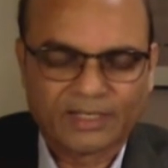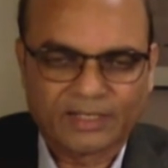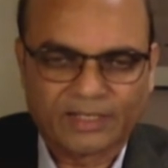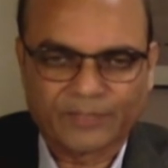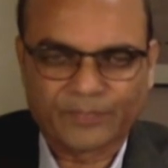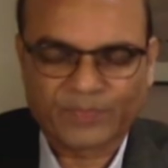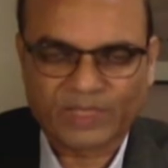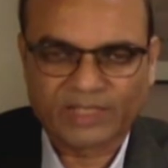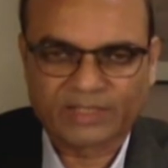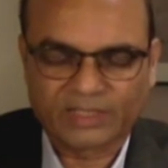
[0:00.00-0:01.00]
um,
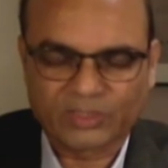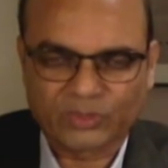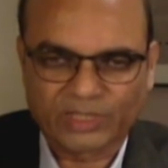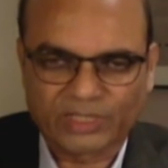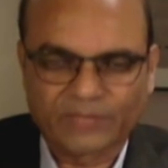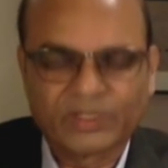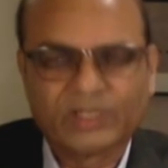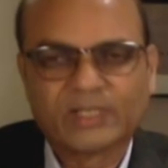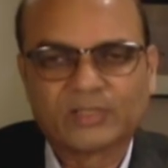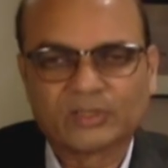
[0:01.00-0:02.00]
get things together.
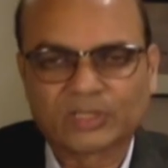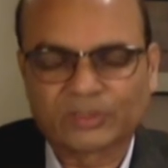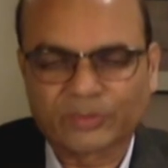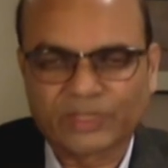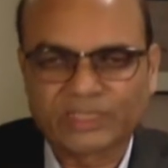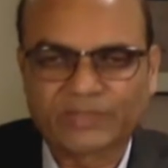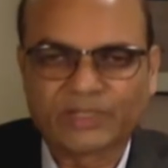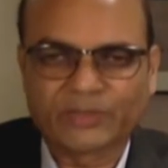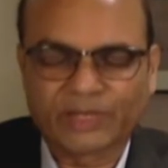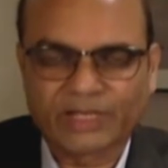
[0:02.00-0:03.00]
So 27,
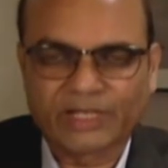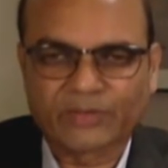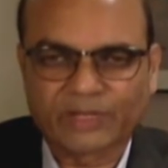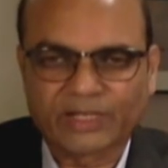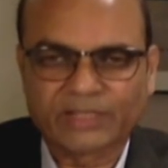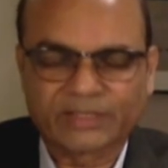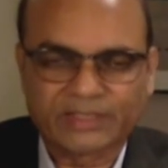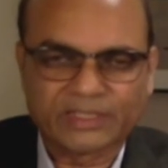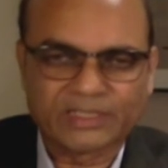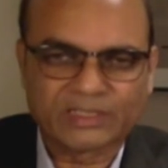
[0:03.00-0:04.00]
28, 29,
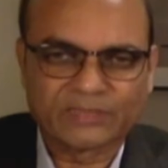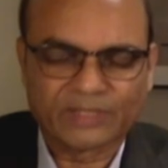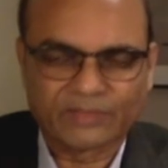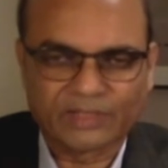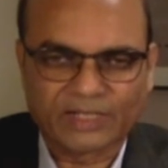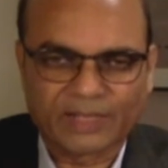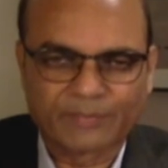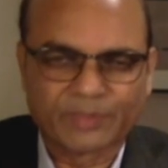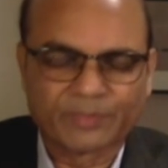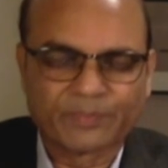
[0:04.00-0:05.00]
30 is when we ramp
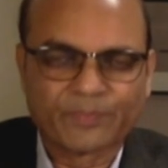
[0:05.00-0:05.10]
up